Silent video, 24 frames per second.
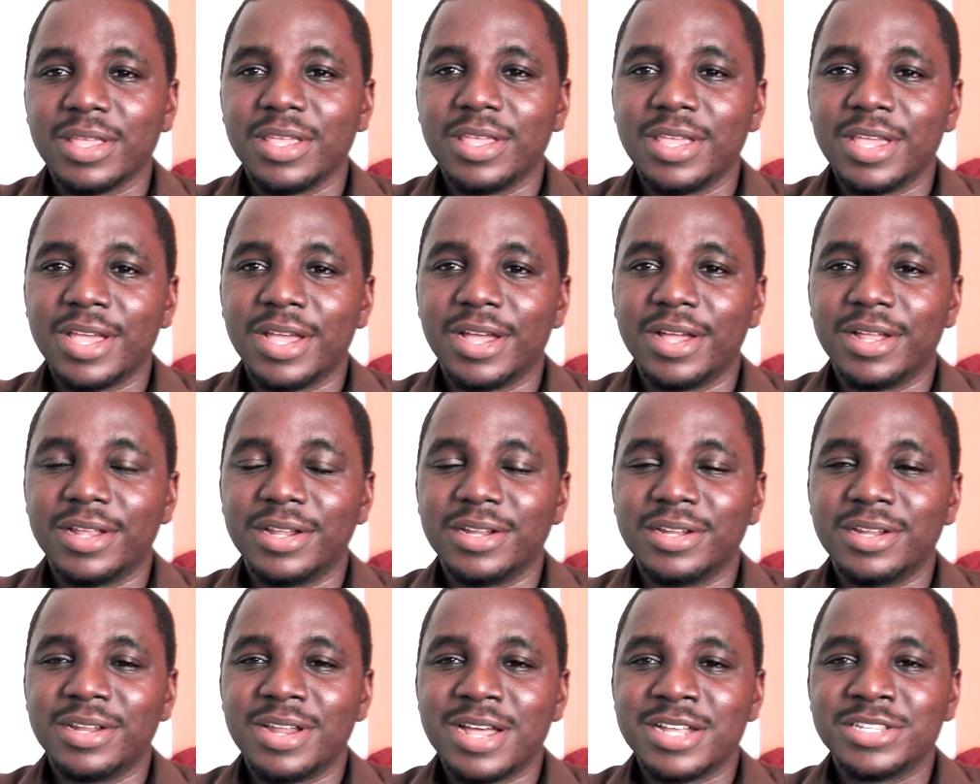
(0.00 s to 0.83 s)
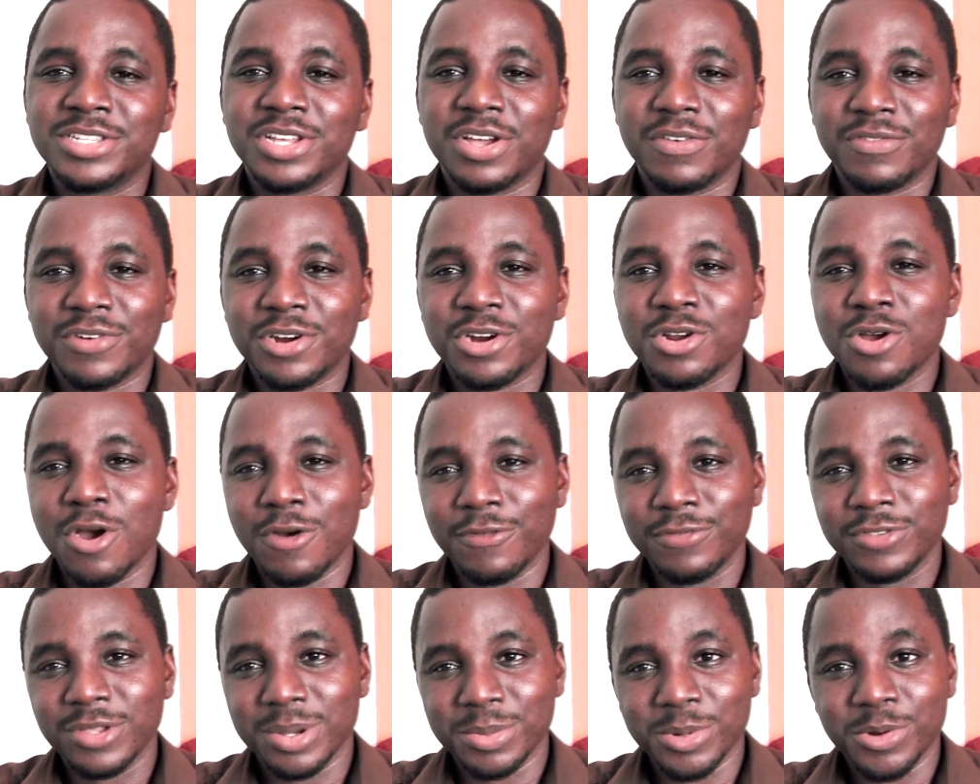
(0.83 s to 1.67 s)
that you are very
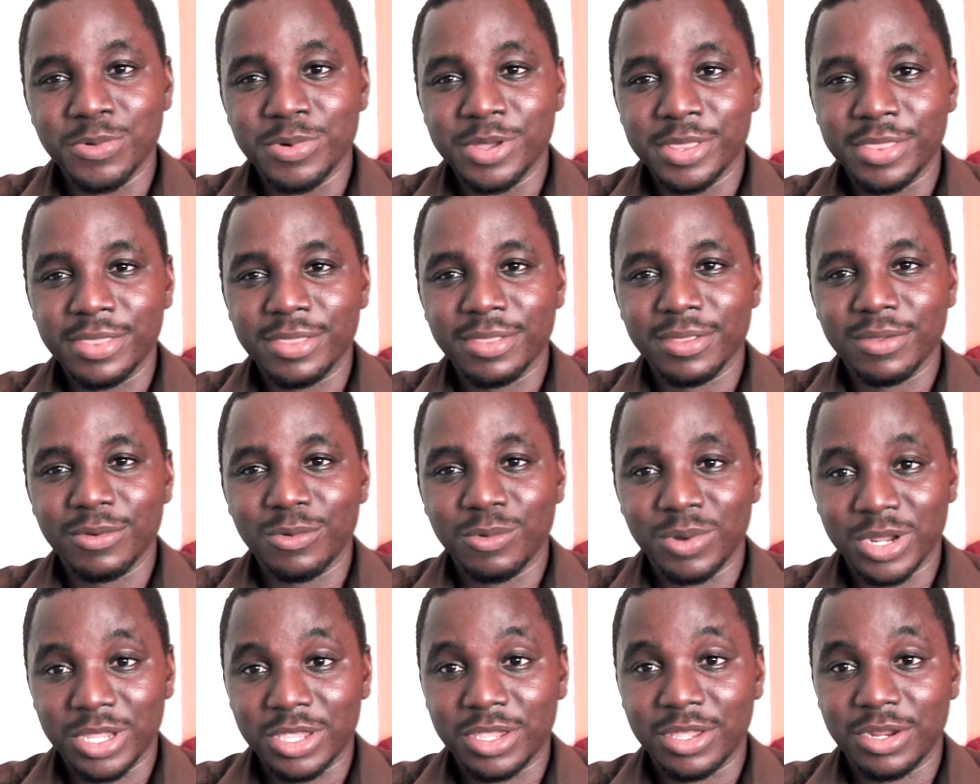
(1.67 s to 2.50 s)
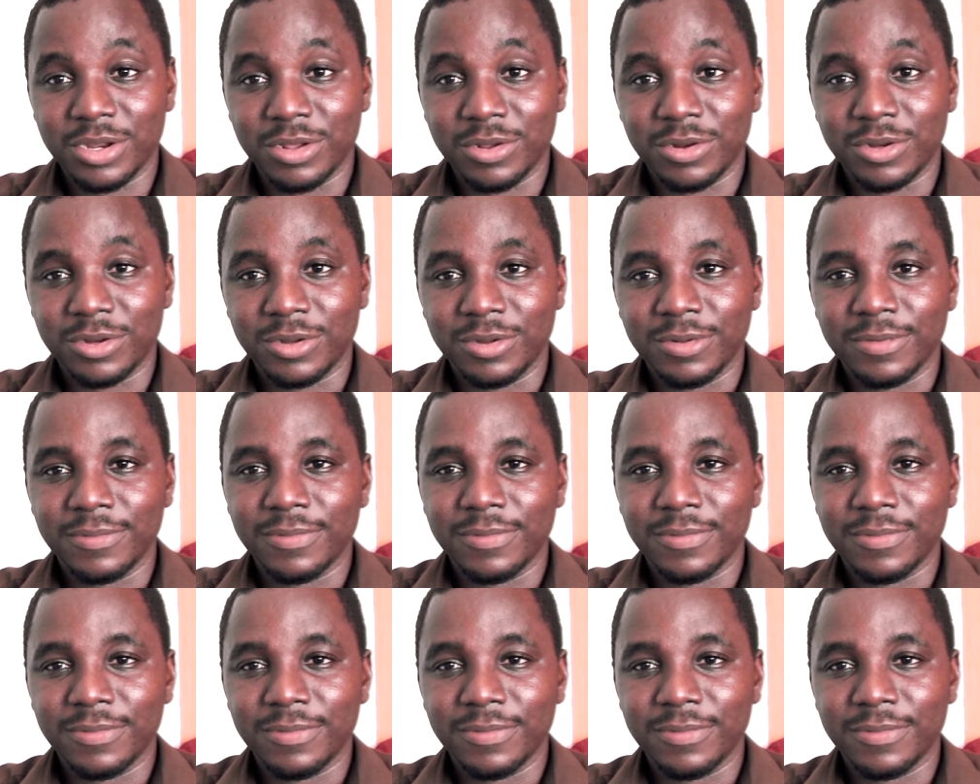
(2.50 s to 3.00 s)
comfortable with working on.